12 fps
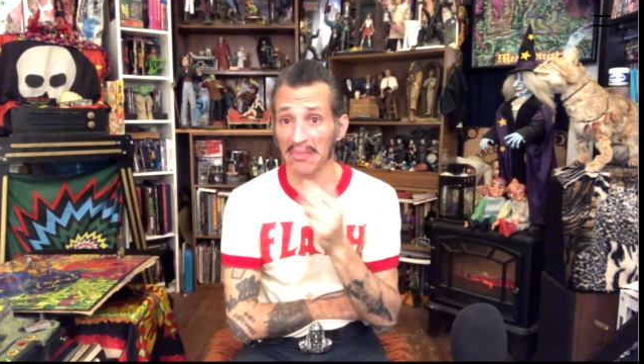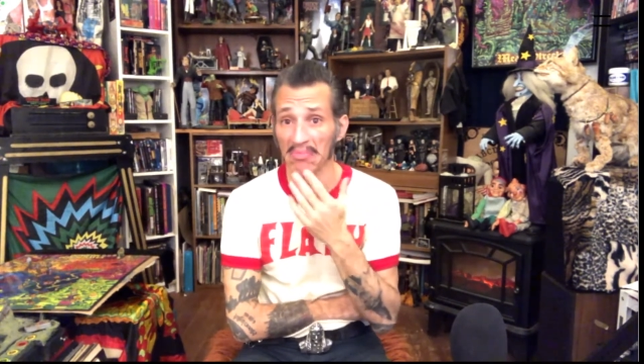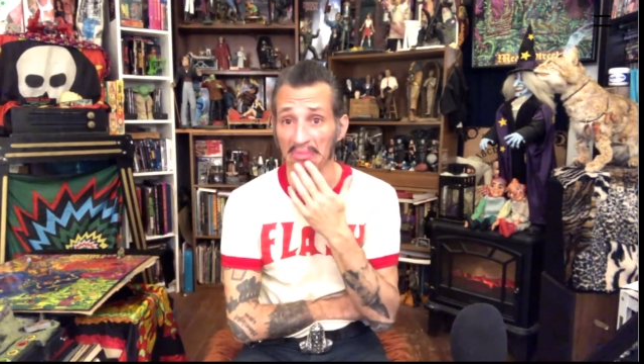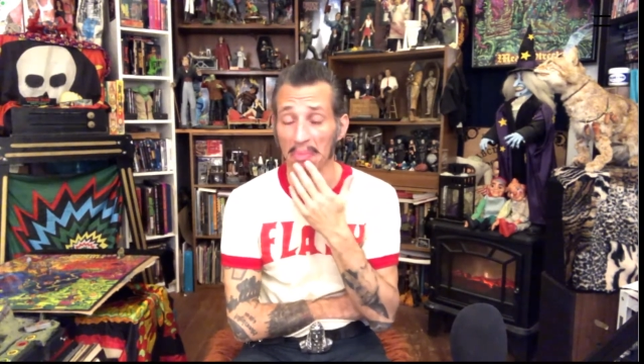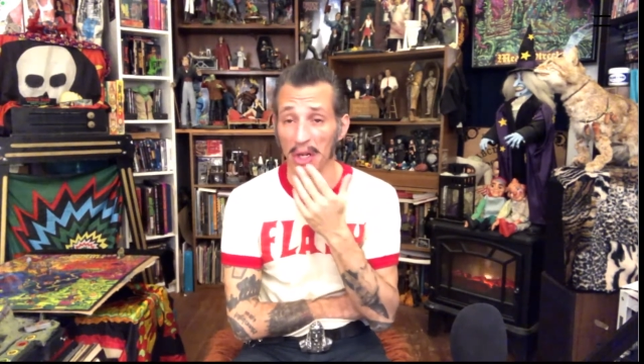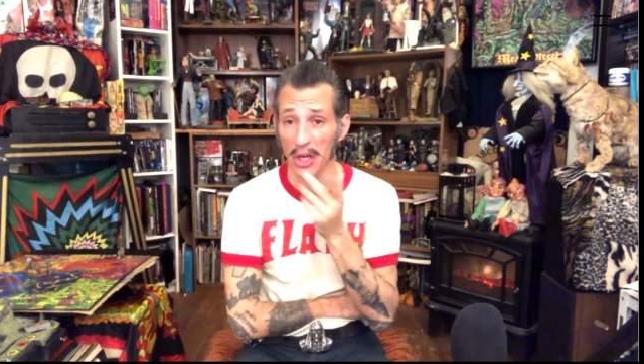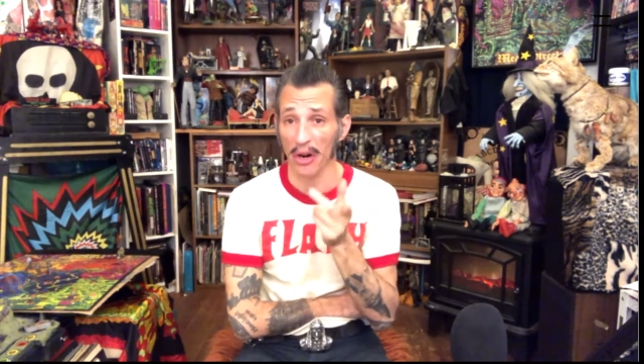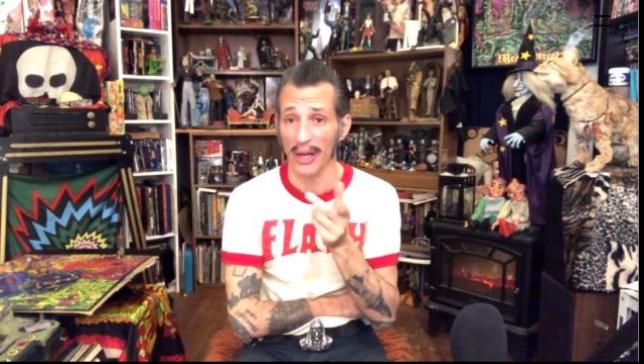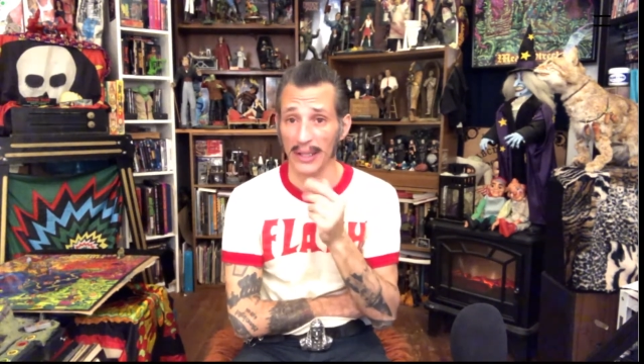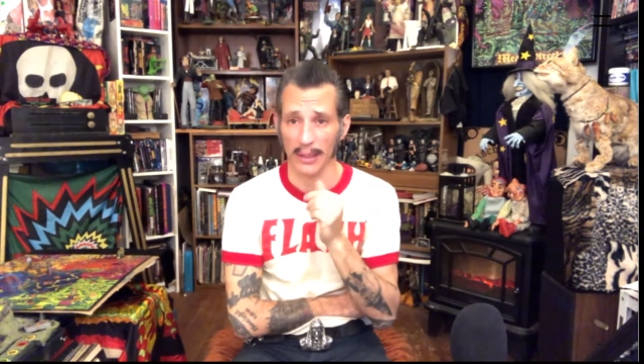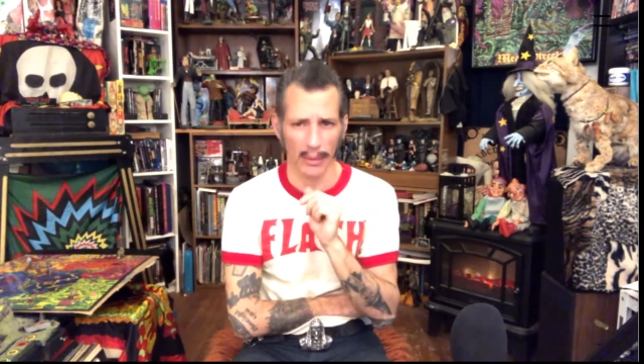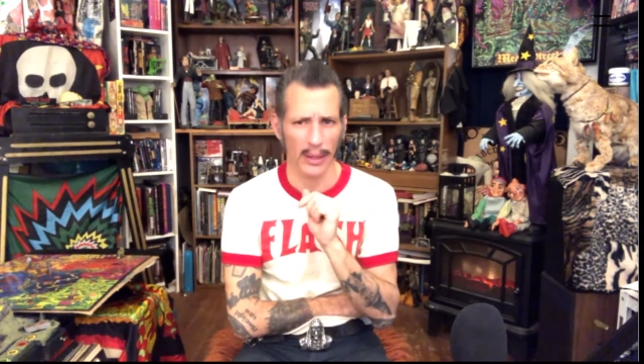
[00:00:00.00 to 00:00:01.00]
I'm curious.
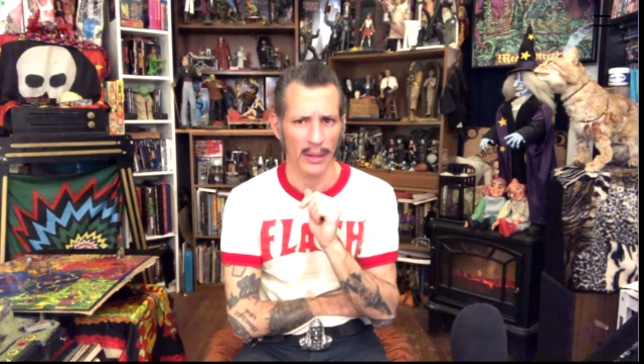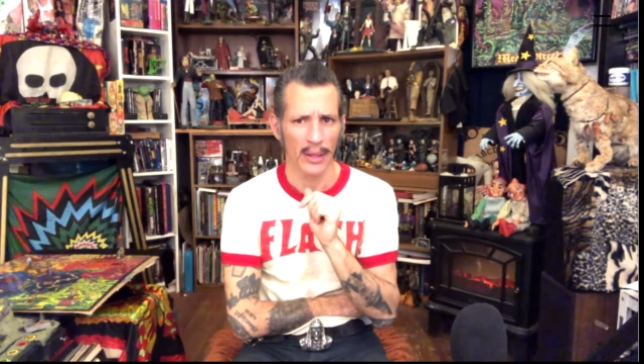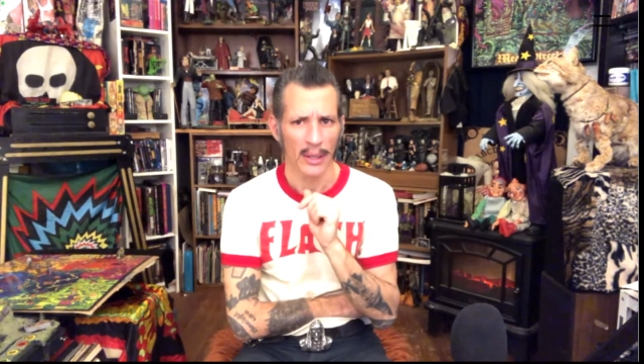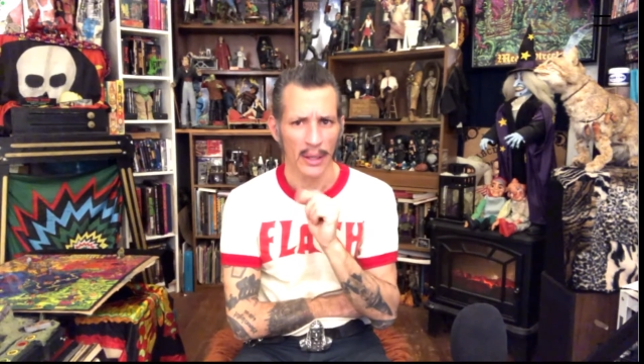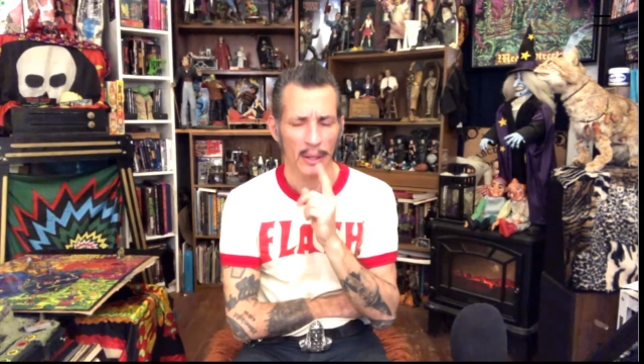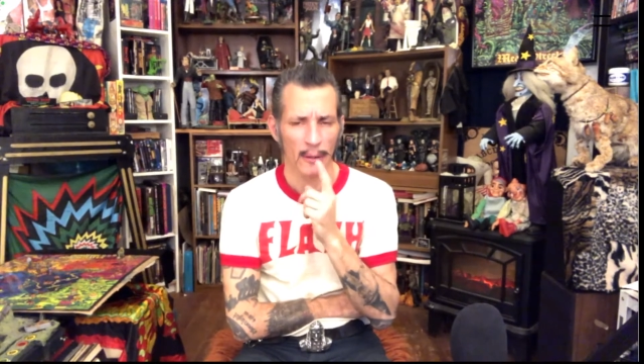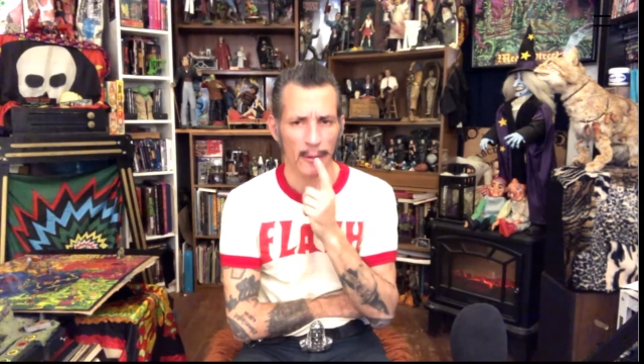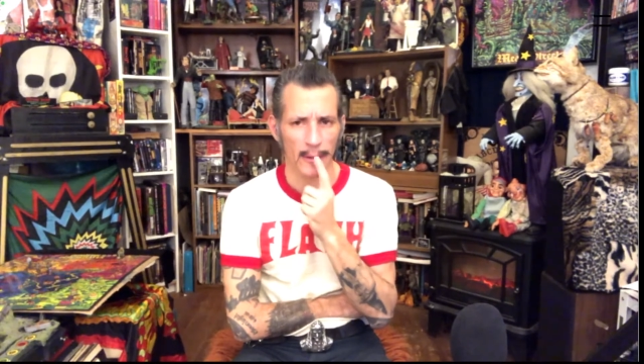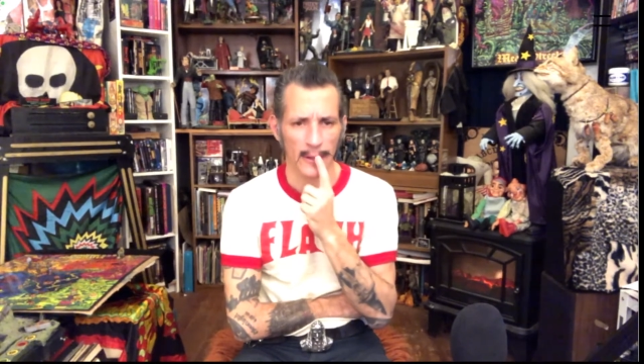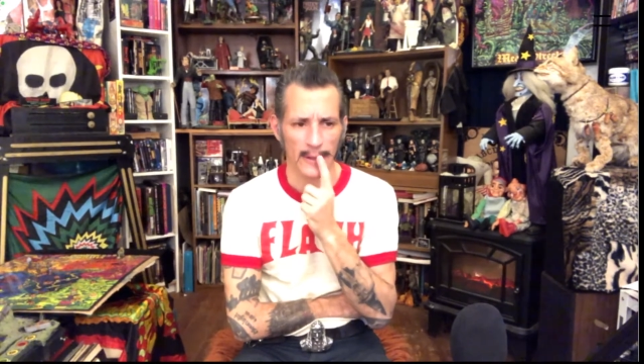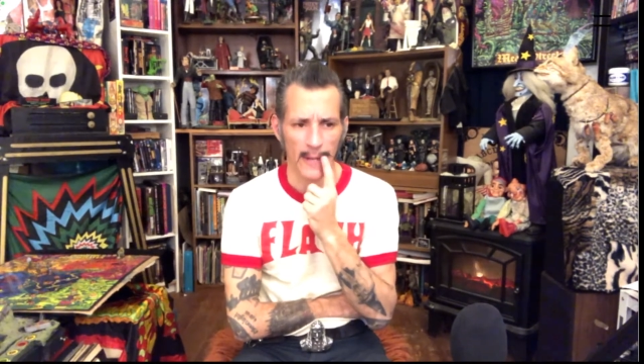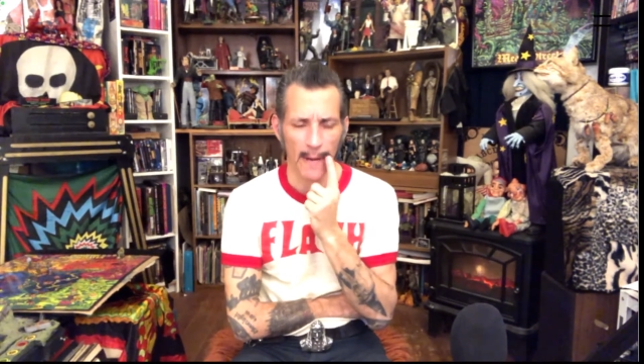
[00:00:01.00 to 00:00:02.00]
I'm going to look
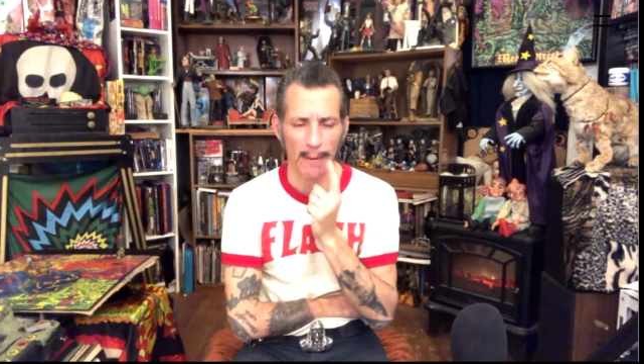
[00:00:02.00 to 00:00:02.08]
this up.